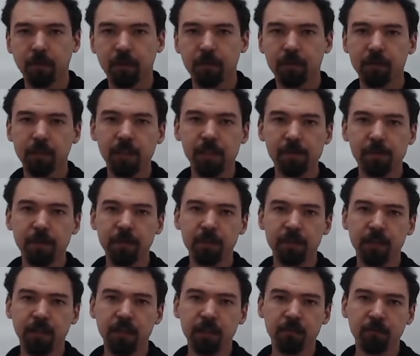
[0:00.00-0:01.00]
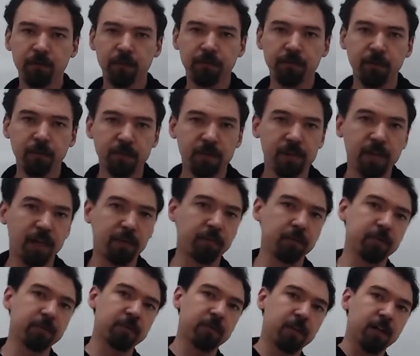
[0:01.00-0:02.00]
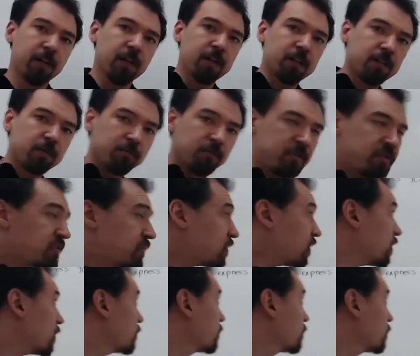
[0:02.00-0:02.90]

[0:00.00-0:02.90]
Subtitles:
Let's spend today doing a few examples. So we'll start